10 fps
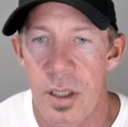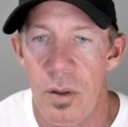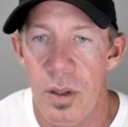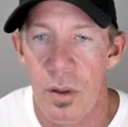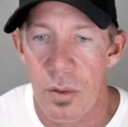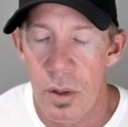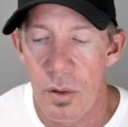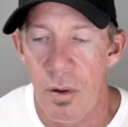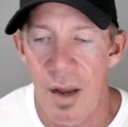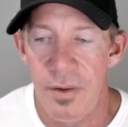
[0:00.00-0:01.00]
they'll, they'll
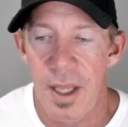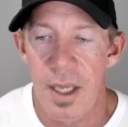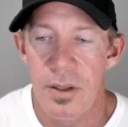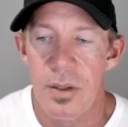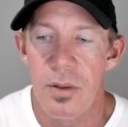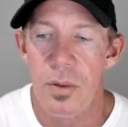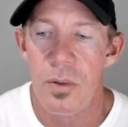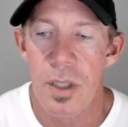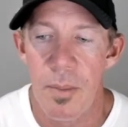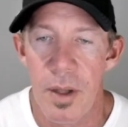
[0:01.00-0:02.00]
gravitate to
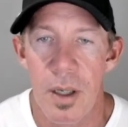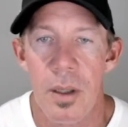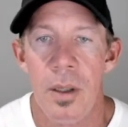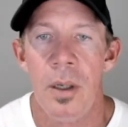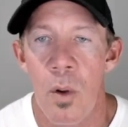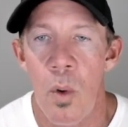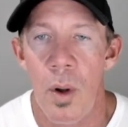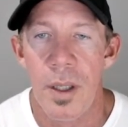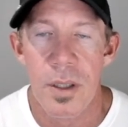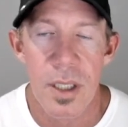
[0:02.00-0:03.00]
some of the
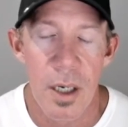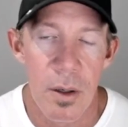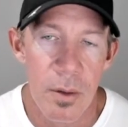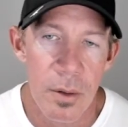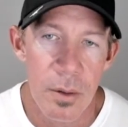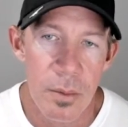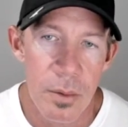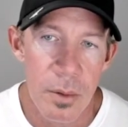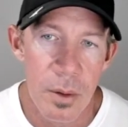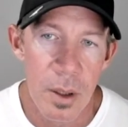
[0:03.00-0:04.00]
coins that are
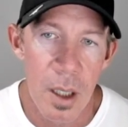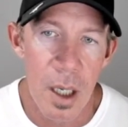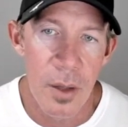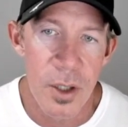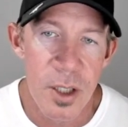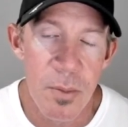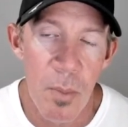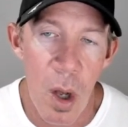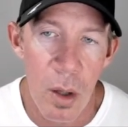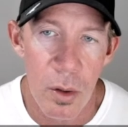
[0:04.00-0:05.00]
on the
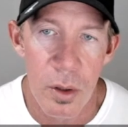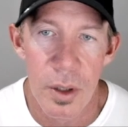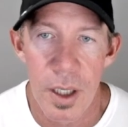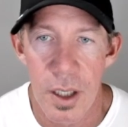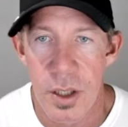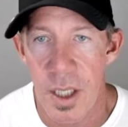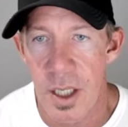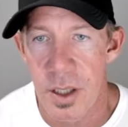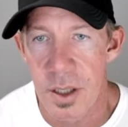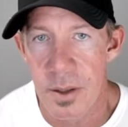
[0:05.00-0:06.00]
smaller
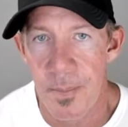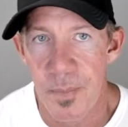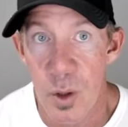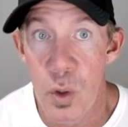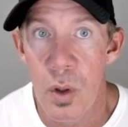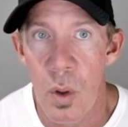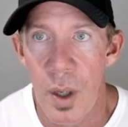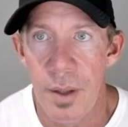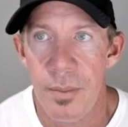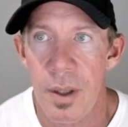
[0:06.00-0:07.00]
exchanges.
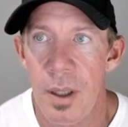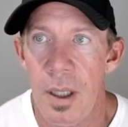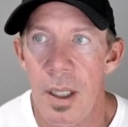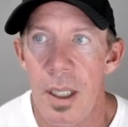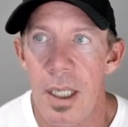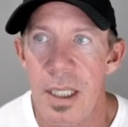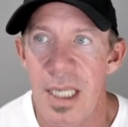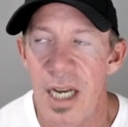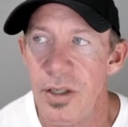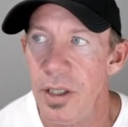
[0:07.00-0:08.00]
KuCoin is
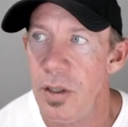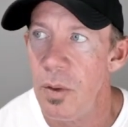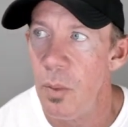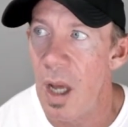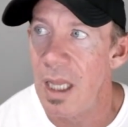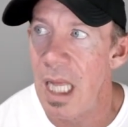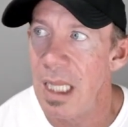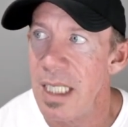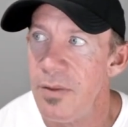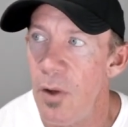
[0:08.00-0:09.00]
actually doing a lot
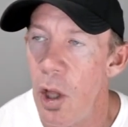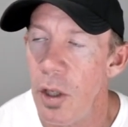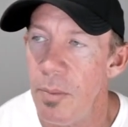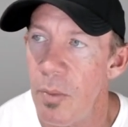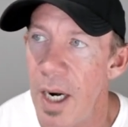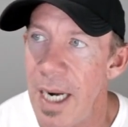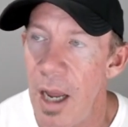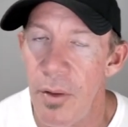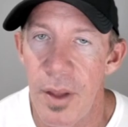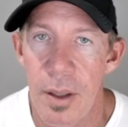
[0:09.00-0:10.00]
less volume right
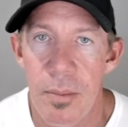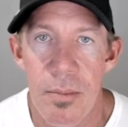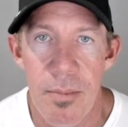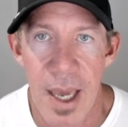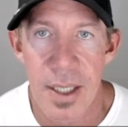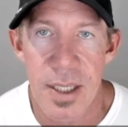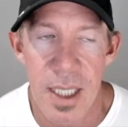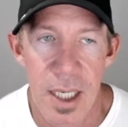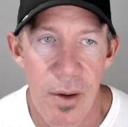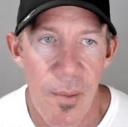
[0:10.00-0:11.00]
now than
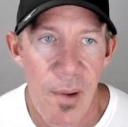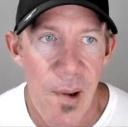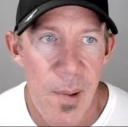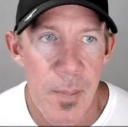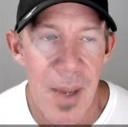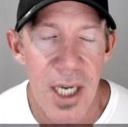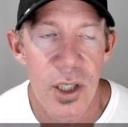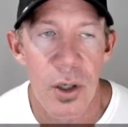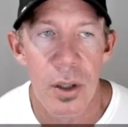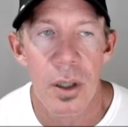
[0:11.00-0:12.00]
MEXC. Make
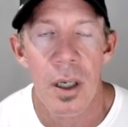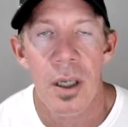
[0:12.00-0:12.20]
sure